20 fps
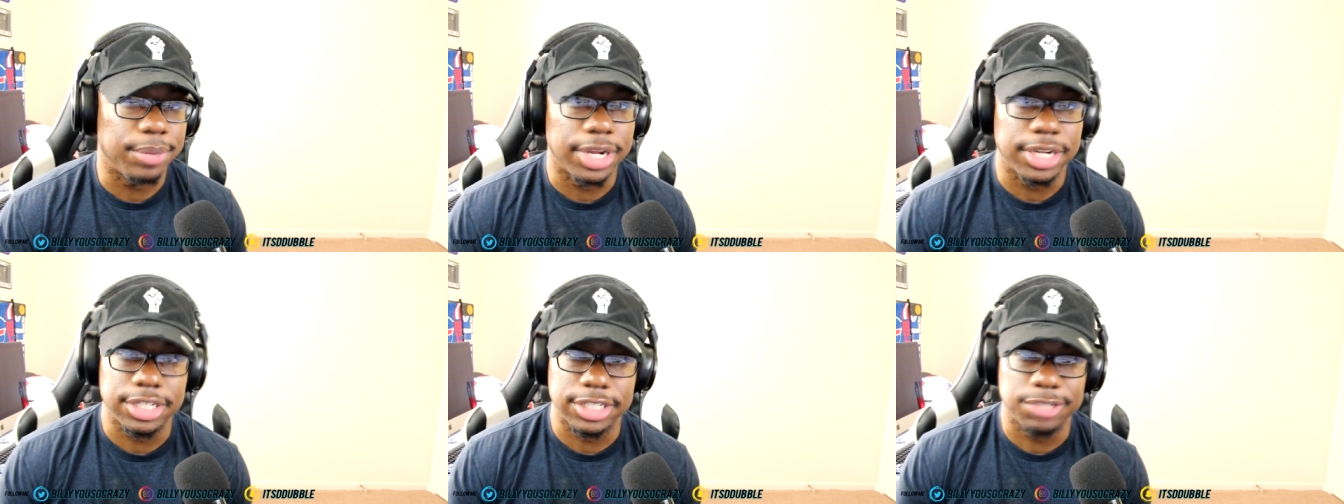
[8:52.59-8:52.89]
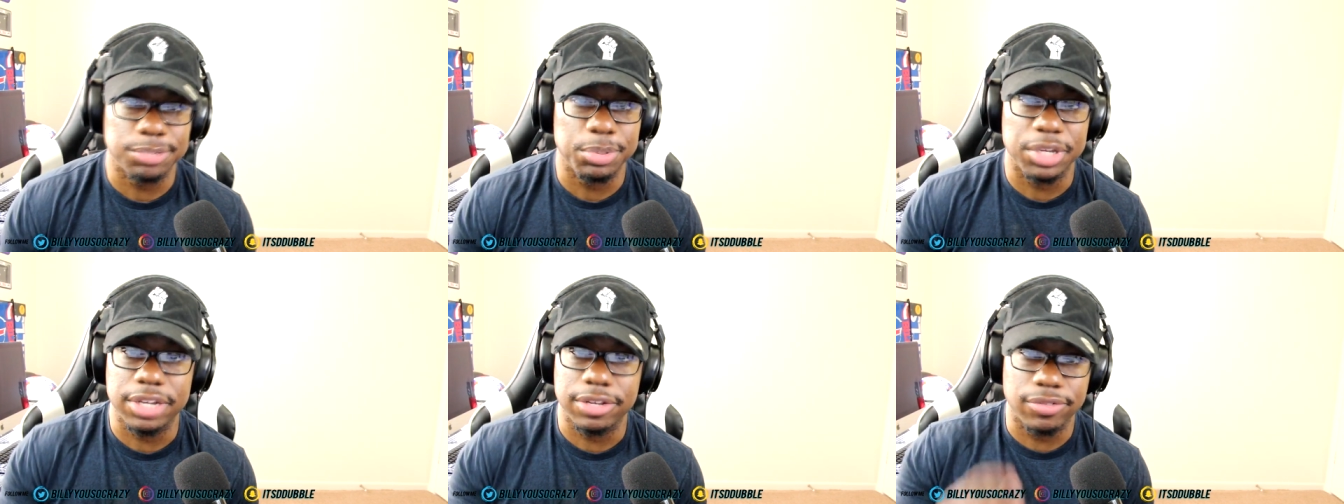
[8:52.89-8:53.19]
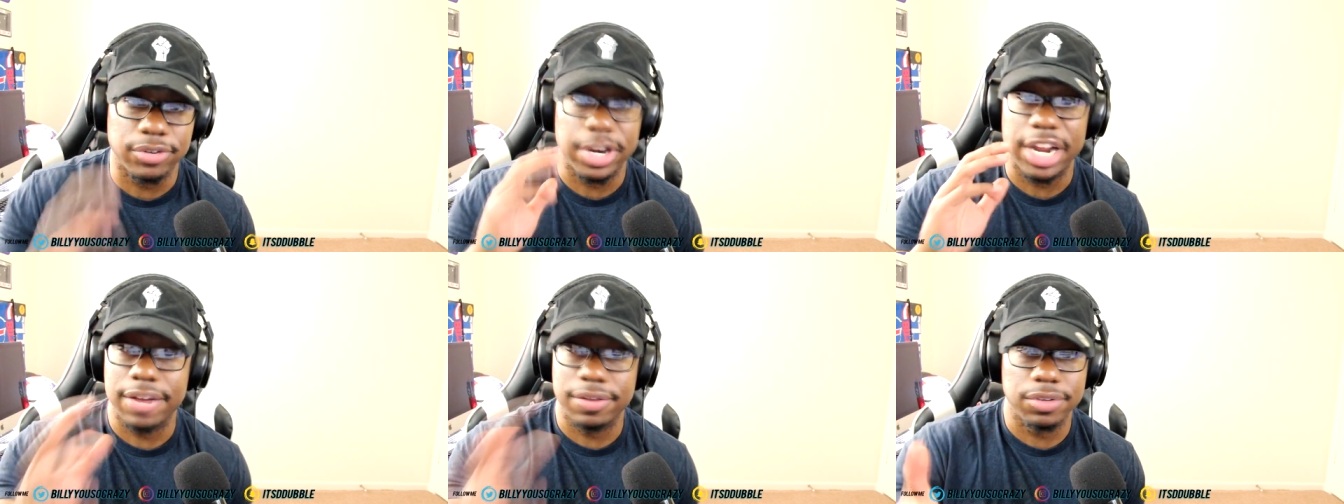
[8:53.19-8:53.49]
not just speaking
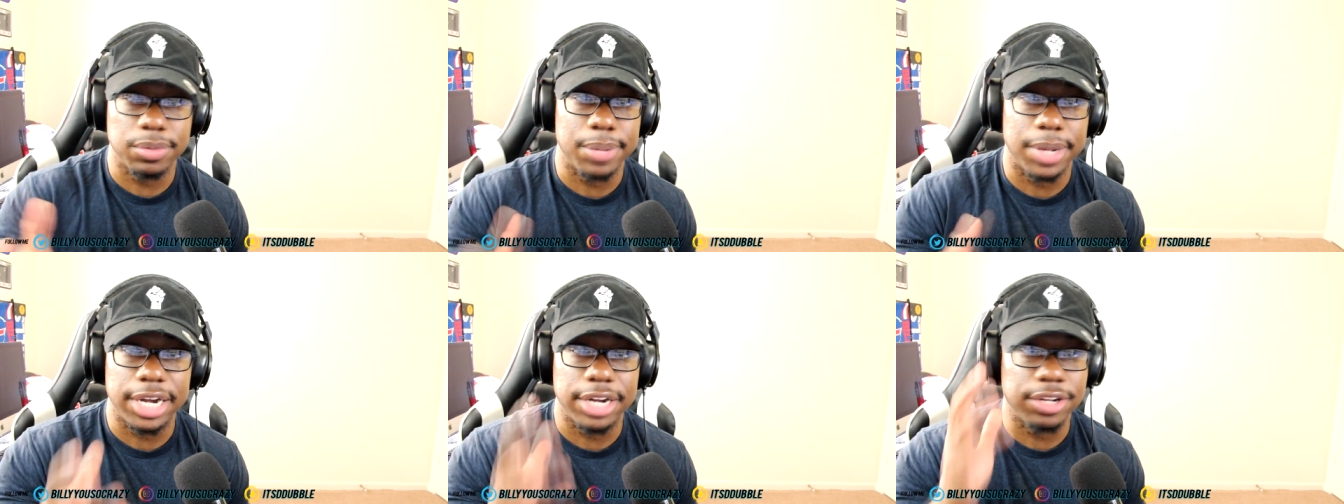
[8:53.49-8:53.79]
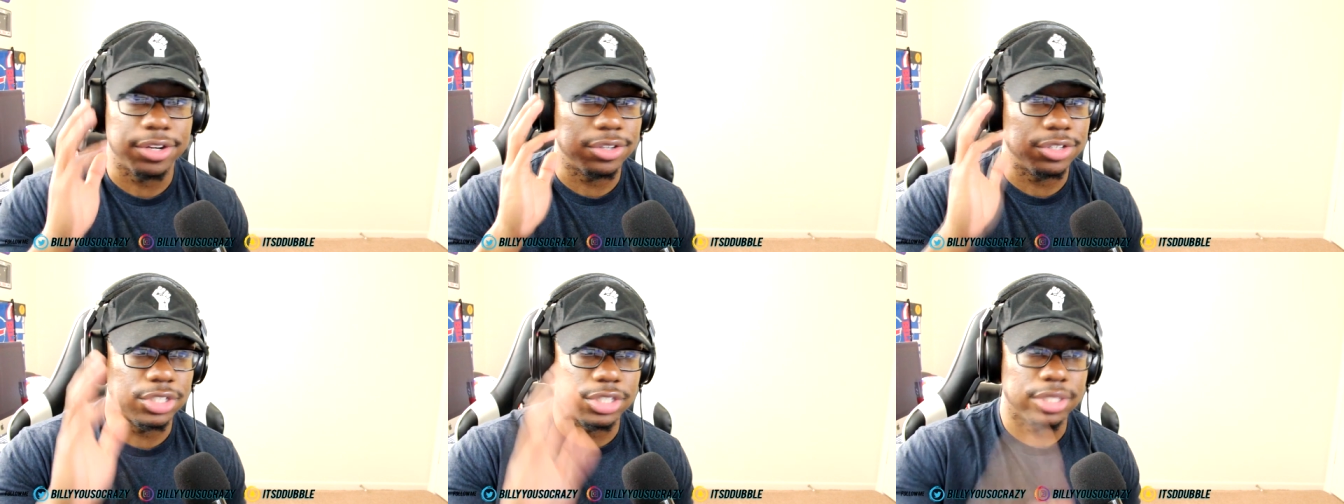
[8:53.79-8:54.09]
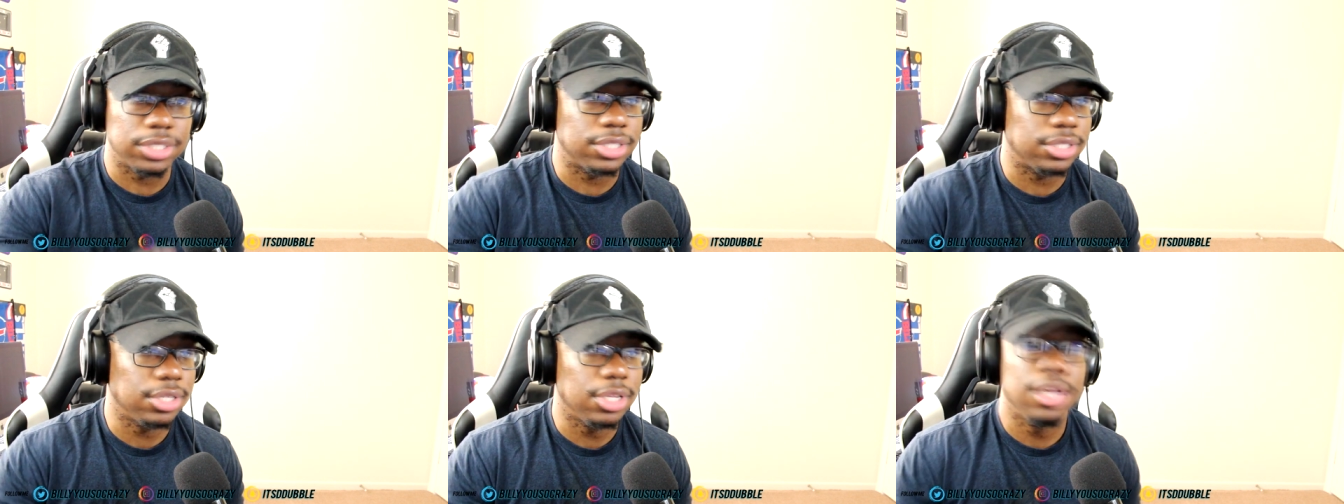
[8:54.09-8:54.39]
for everybody or
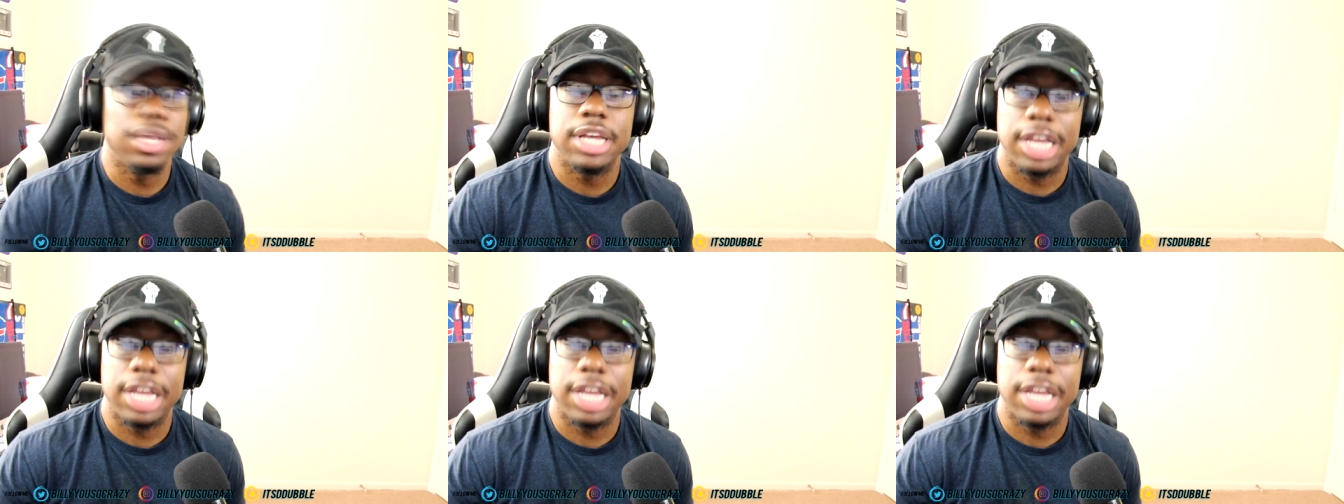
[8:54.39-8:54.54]
just